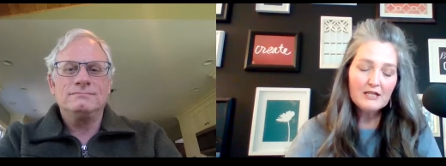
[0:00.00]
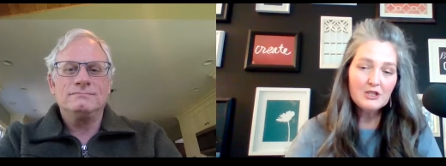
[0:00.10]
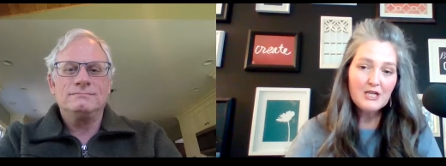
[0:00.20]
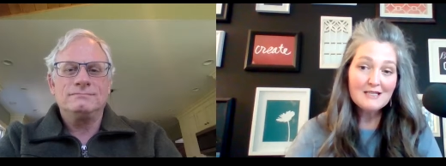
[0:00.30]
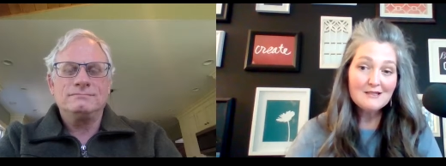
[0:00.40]

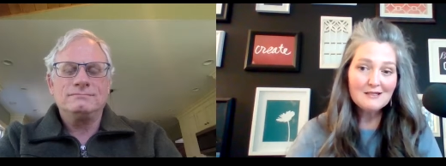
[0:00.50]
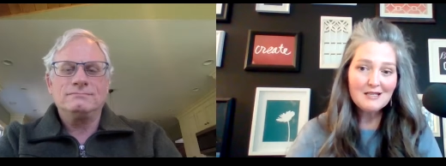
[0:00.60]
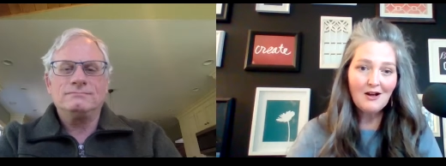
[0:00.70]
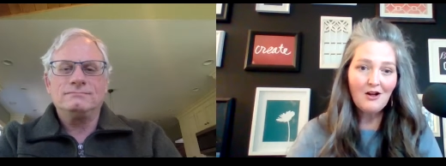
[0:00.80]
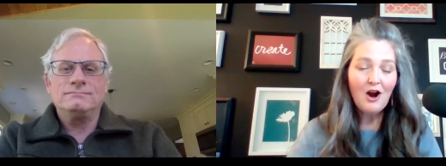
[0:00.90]
Speaker 1: chance to
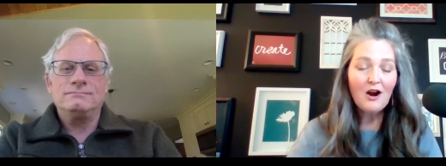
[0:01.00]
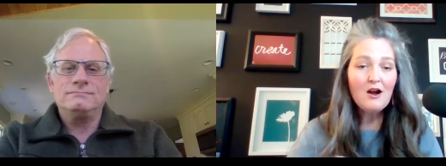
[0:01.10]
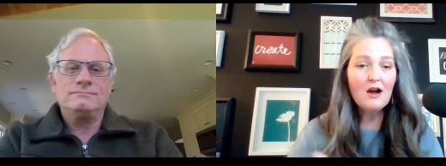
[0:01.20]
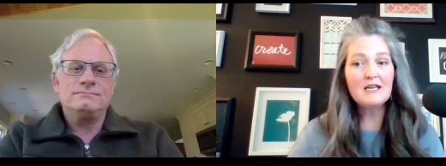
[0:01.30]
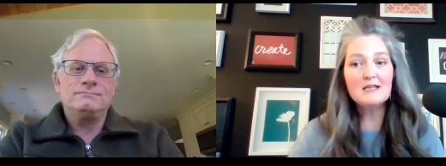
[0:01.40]
tell our
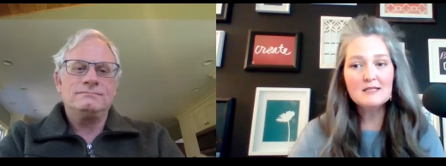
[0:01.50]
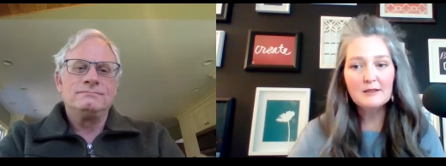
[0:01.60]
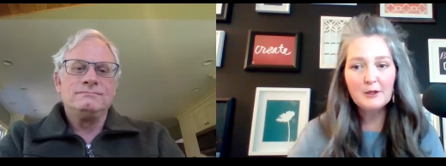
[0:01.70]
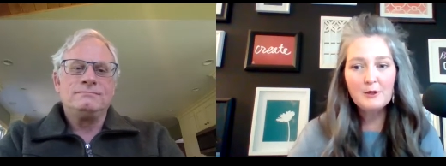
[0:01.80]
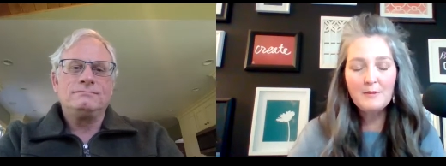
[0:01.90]
audience a
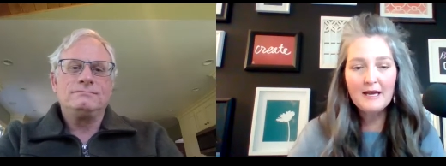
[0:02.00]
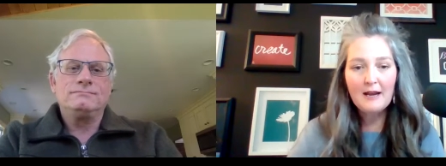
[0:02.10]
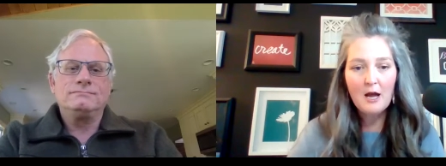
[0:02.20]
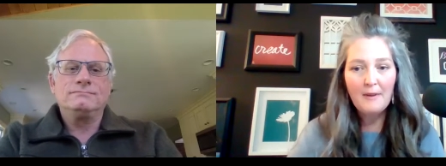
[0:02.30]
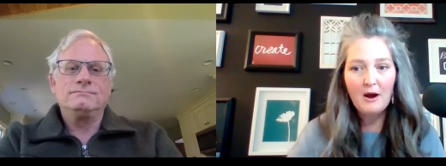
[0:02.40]
little bit
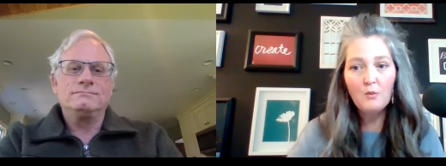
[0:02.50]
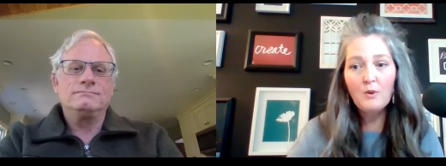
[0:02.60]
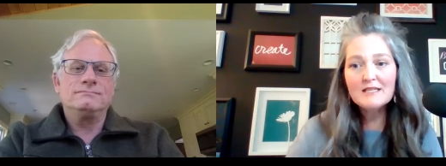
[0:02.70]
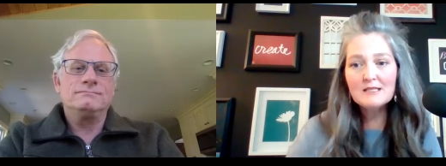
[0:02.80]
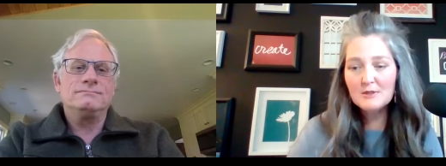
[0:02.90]
about
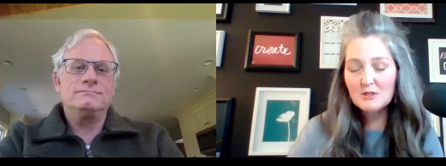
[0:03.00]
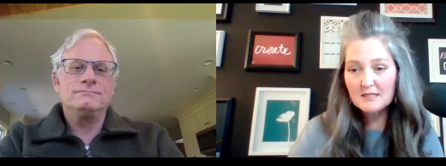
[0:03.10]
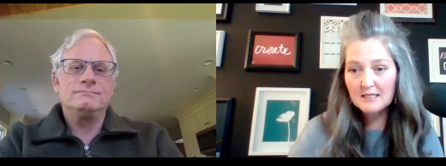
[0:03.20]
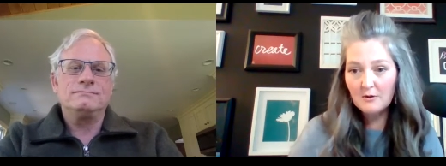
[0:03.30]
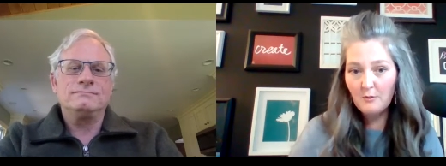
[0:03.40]
what
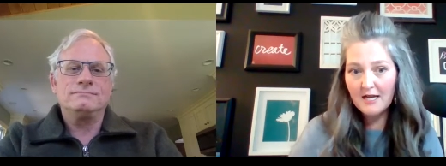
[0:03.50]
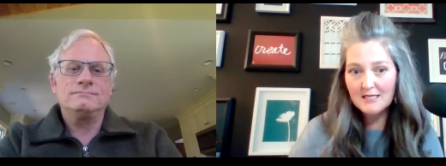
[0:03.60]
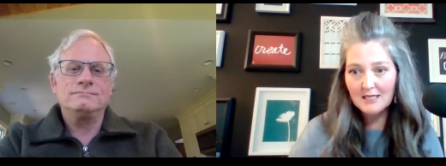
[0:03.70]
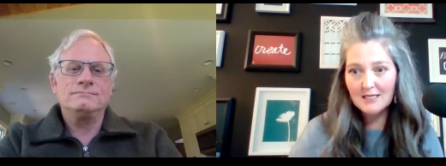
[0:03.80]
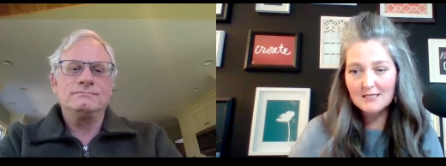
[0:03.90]
WCNY
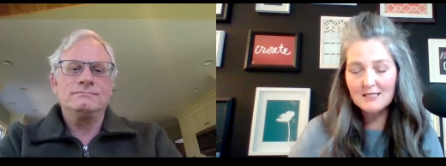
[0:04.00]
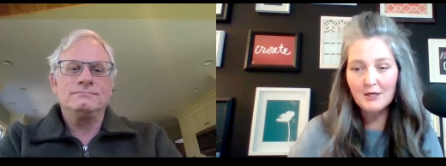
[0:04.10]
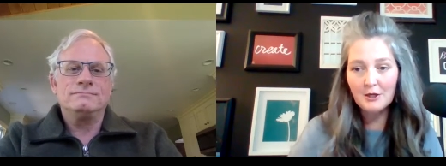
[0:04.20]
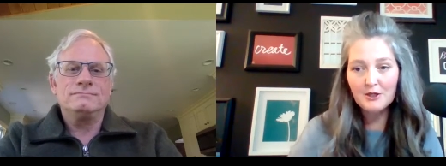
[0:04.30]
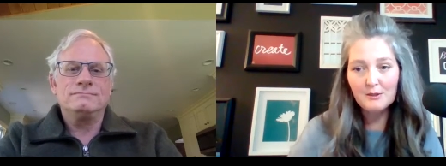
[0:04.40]
does in
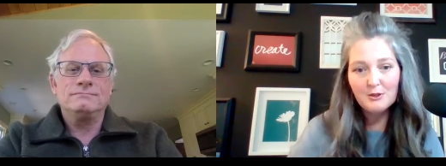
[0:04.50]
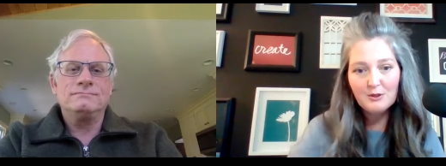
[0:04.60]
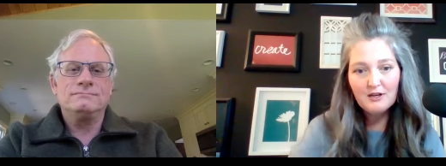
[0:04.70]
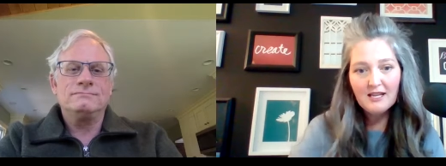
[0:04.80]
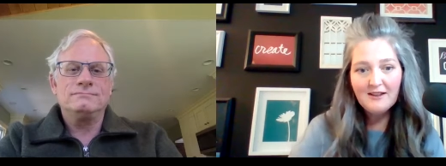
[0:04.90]
our
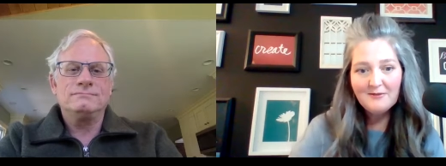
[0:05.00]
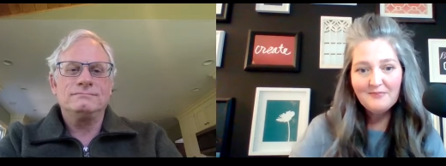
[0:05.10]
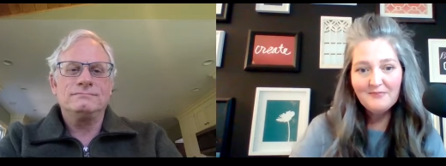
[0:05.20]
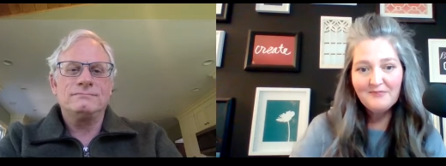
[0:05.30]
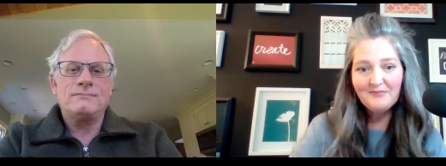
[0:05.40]
community.
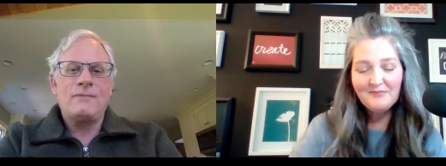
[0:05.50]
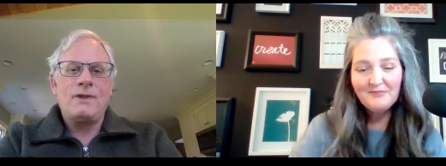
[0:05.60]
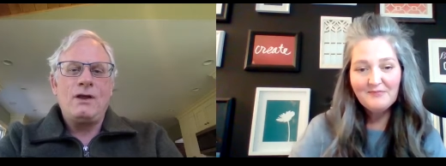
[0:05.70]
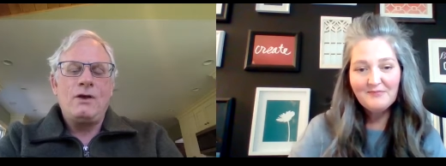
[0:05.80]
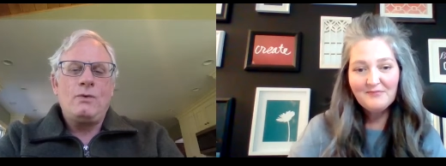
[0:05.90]

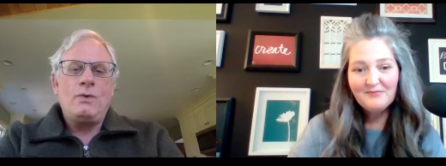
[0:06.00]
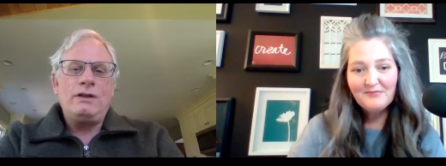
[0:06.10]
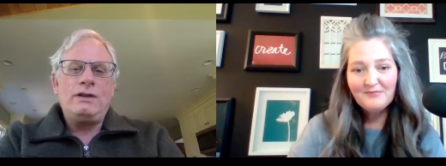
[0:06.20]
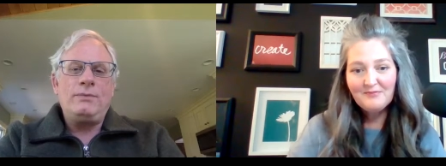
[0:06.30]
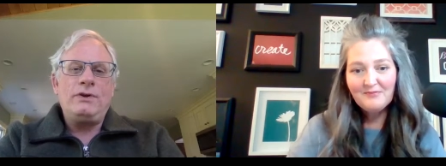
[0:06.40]
Speaker 2: Well,
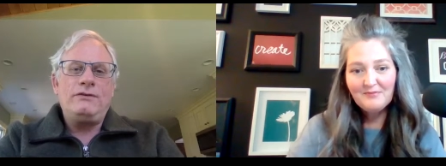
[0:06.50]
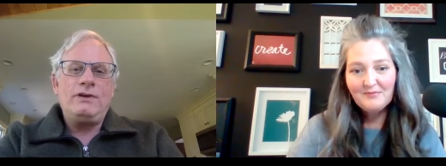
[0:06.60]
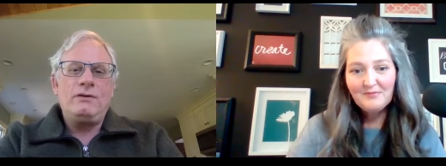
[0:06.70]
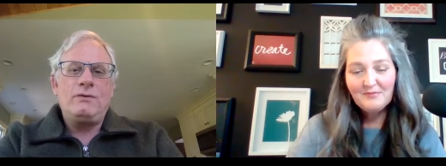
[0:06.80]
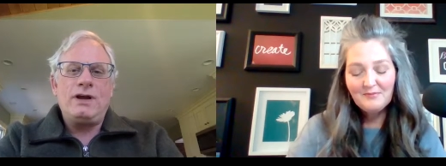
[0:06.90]

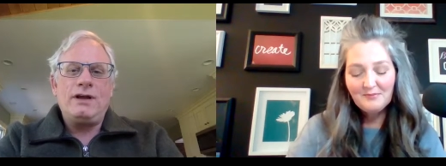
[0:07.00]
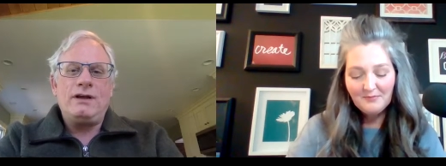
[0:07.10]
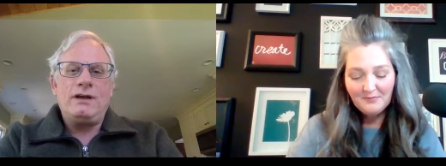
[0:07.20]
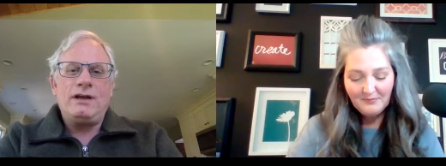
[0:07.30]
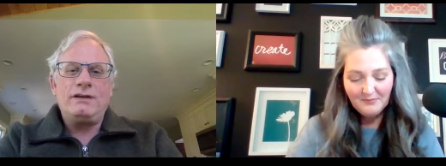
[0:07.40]
WCNY uh,
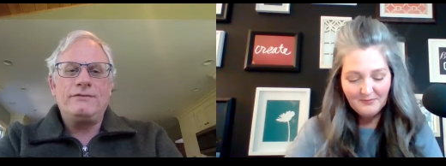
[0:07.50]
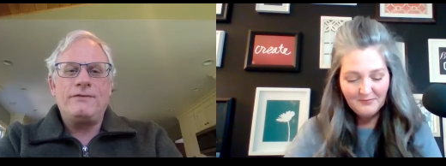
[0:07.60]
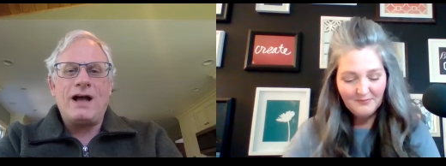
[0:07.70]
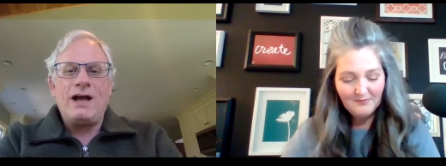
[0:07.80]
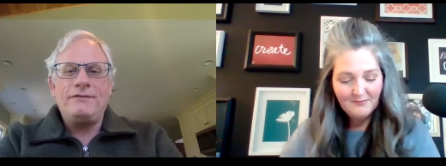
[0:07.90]
has
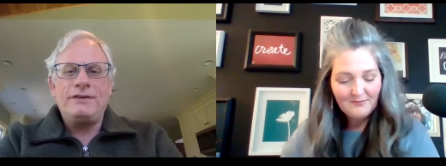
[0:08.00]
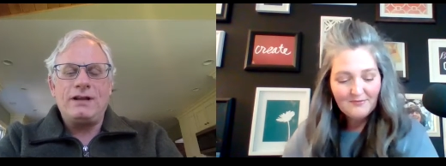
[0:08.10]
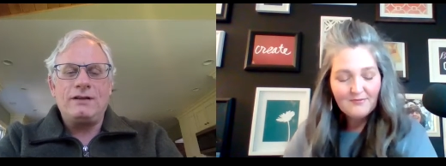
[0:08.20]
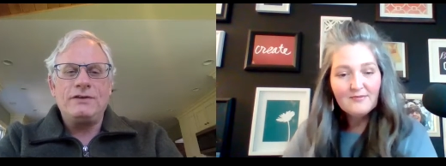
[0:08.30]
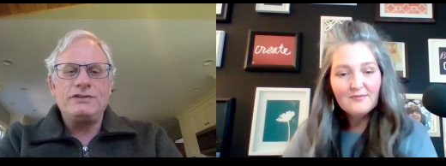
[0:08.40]
five
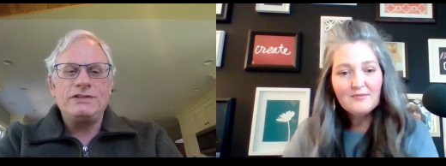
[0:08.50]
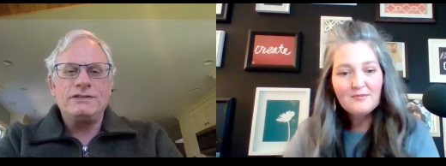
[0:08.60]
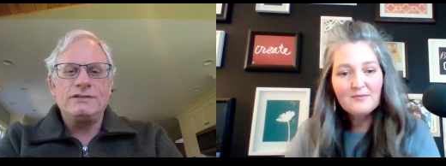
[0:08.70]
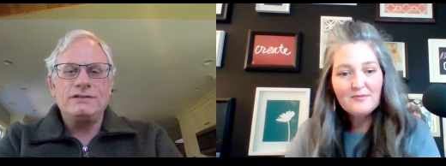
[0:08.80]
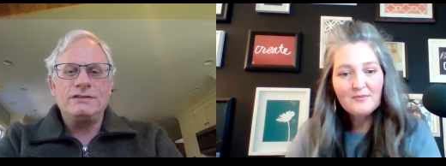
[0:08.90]
television
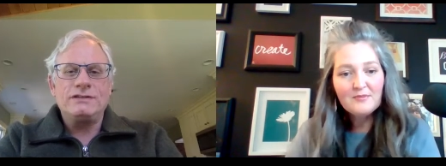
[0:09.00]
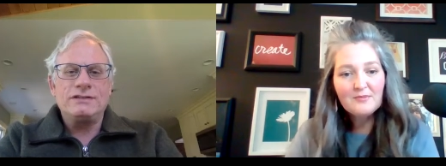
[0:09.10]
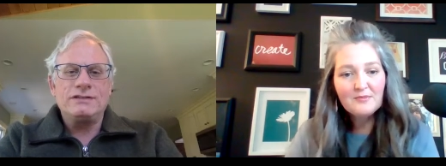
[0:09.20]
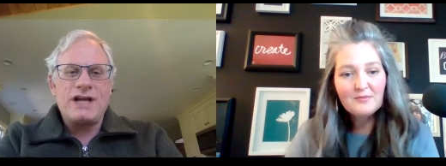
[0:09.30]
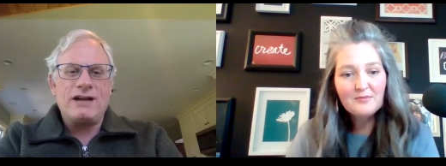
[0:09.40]

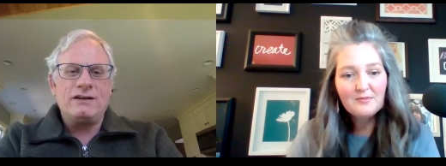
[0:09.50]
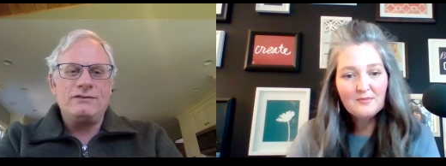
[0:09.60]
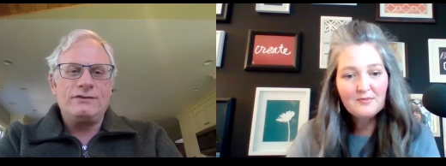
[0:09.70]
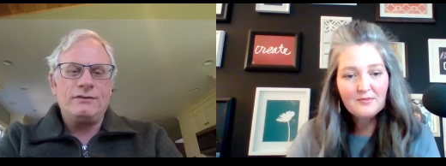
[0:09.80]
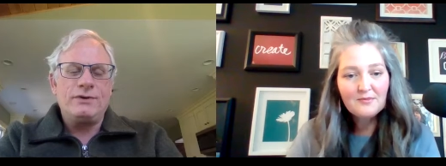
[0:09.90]
channels
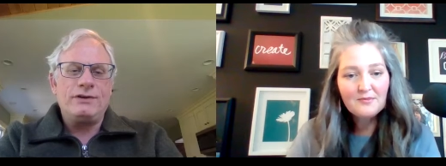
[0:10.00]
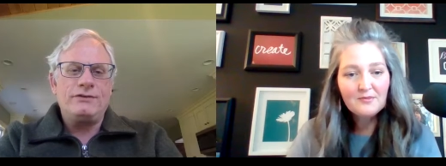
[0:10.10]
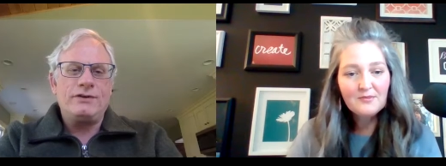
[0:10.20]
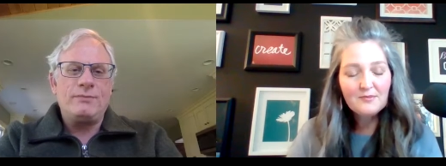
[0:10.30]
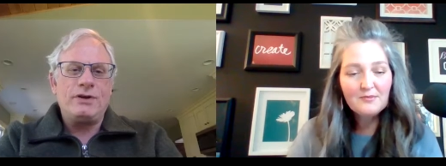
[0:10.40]
that we
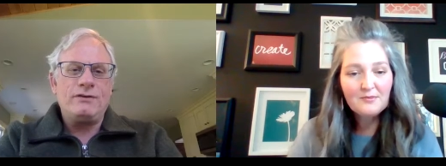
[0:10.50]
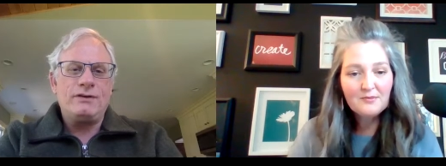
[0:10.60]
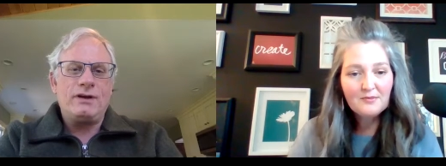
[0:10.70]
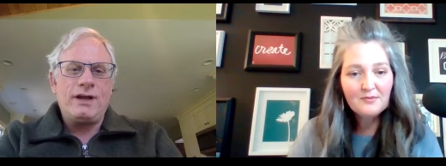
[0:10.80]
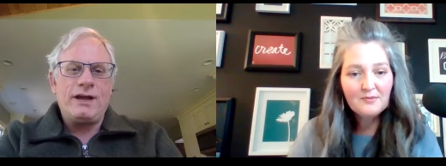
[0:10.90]
distribute,
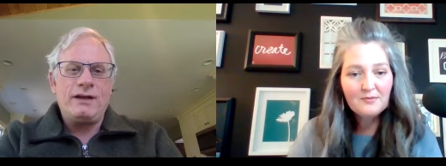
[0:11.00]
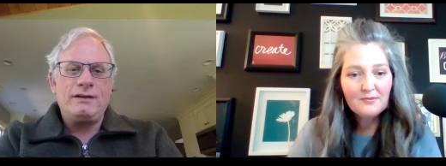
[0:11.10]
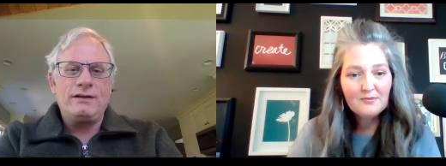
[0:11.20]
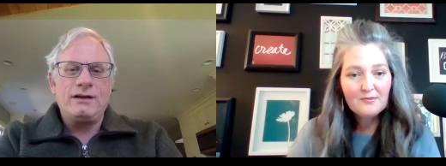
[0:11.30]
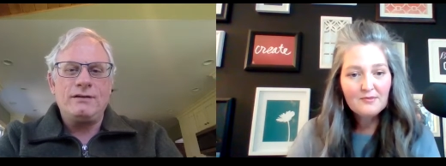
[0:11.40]
and
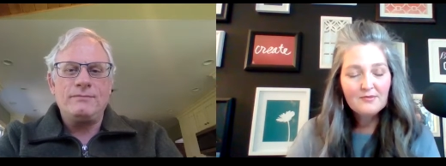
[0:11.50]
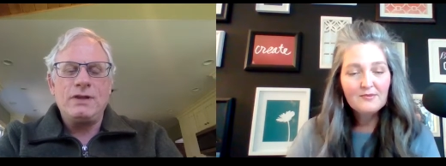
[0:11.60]
um,